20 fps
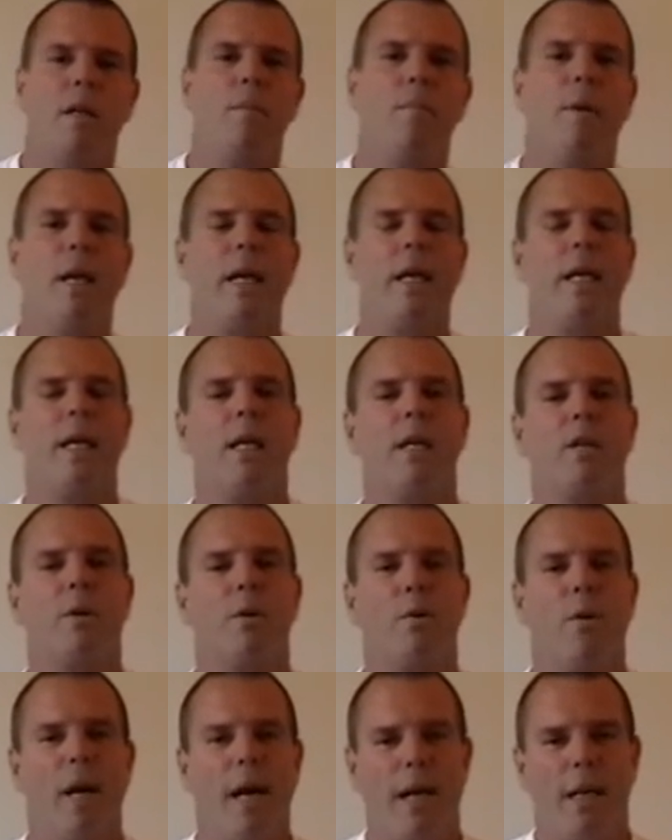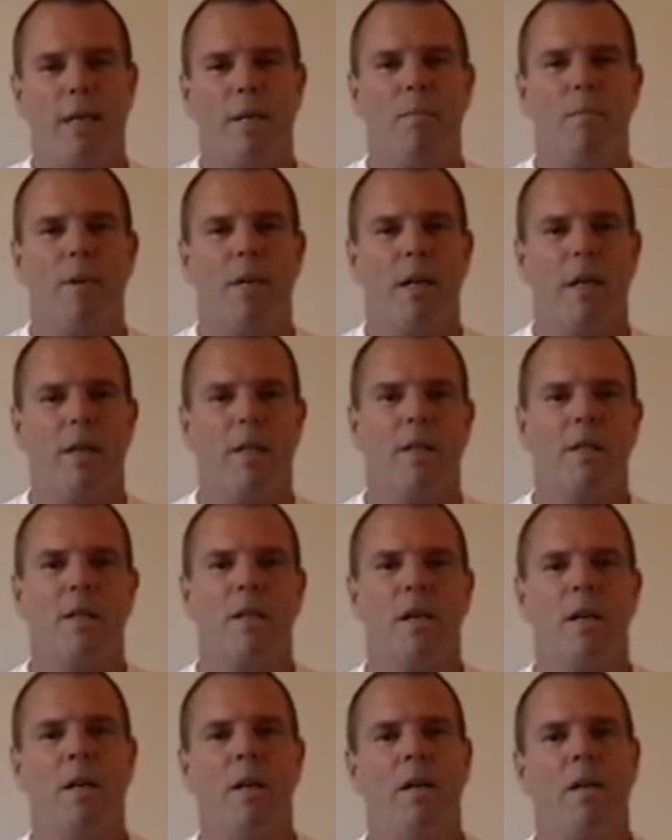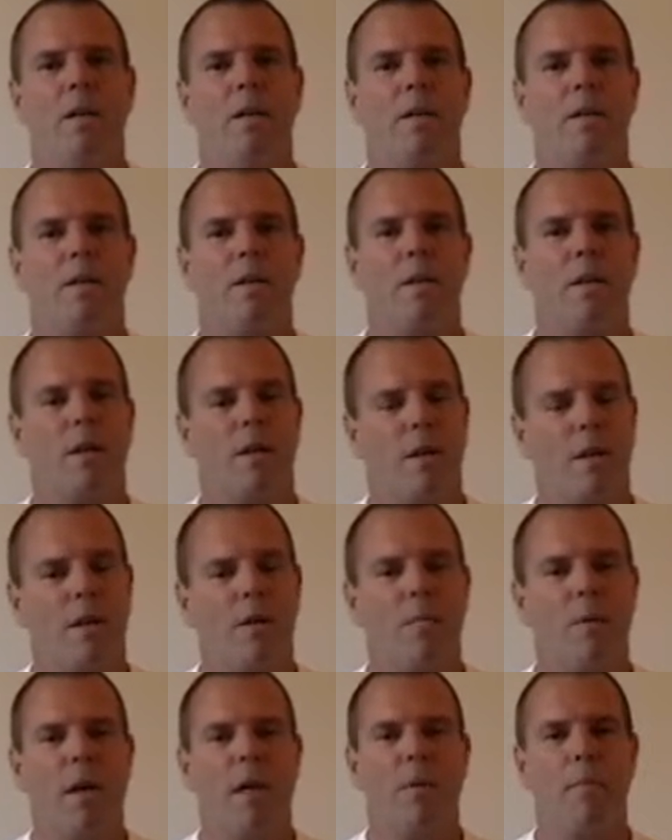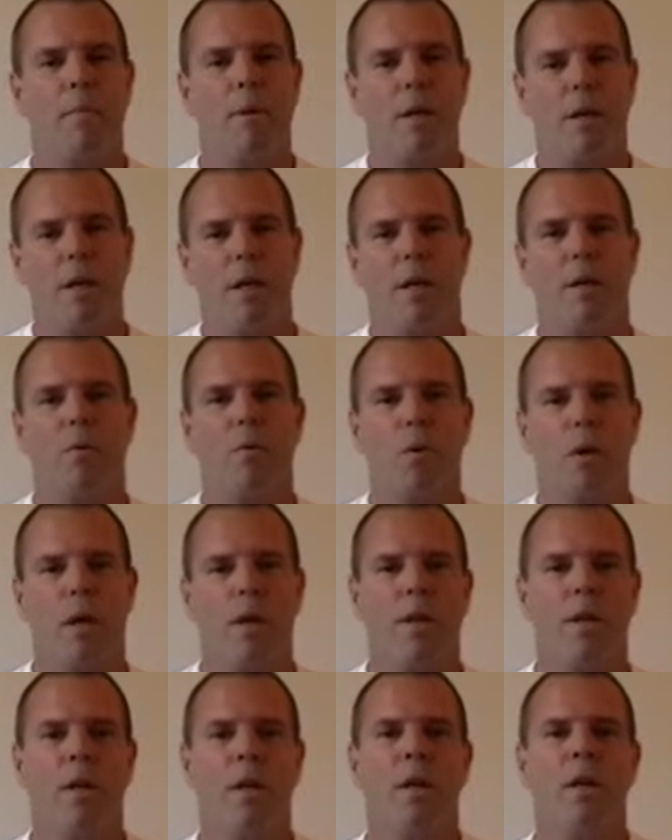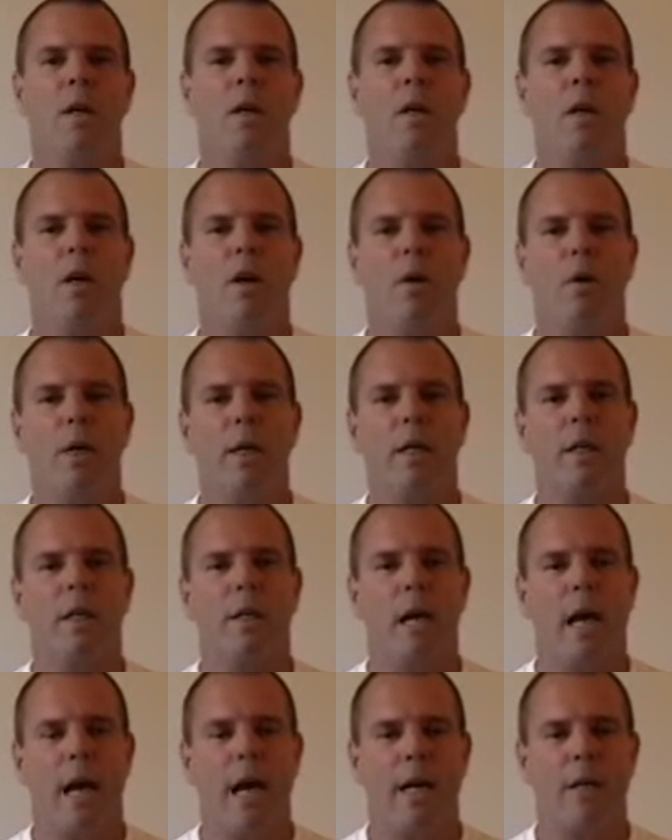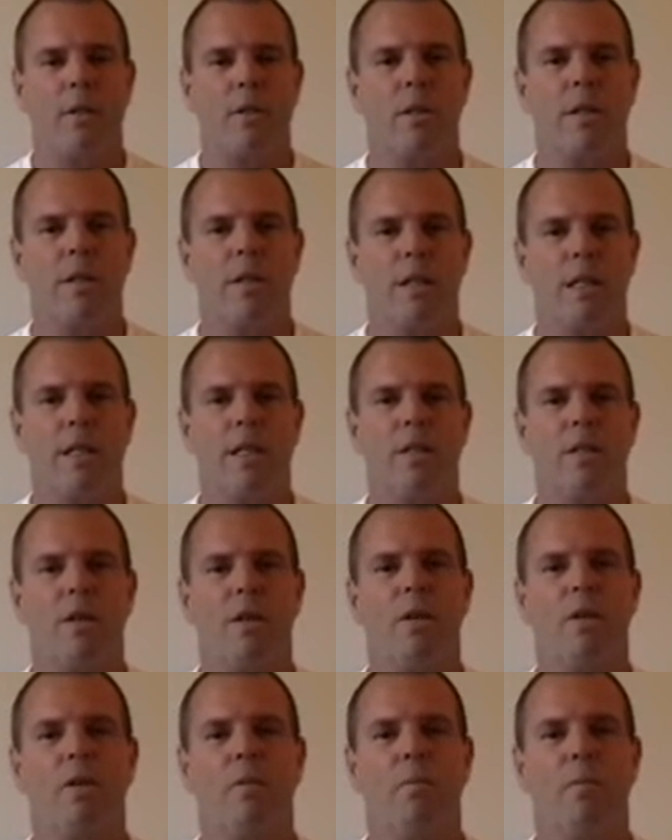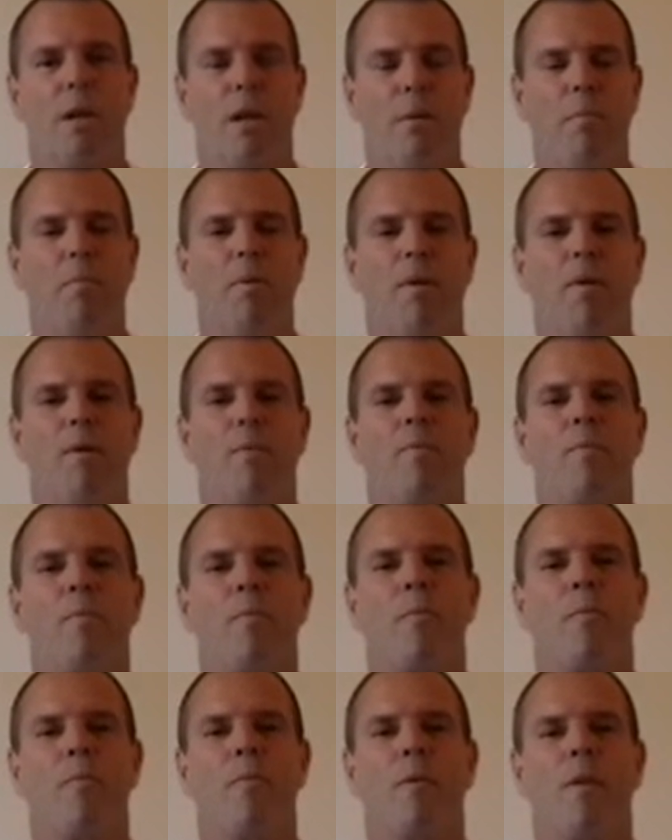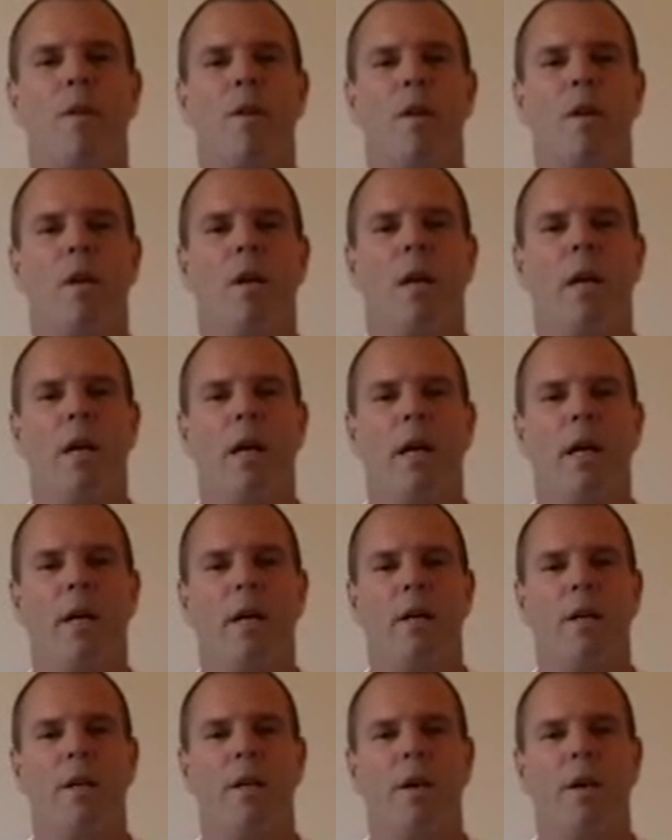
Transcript: Making direct amends, you might be done with going to actually see certain people and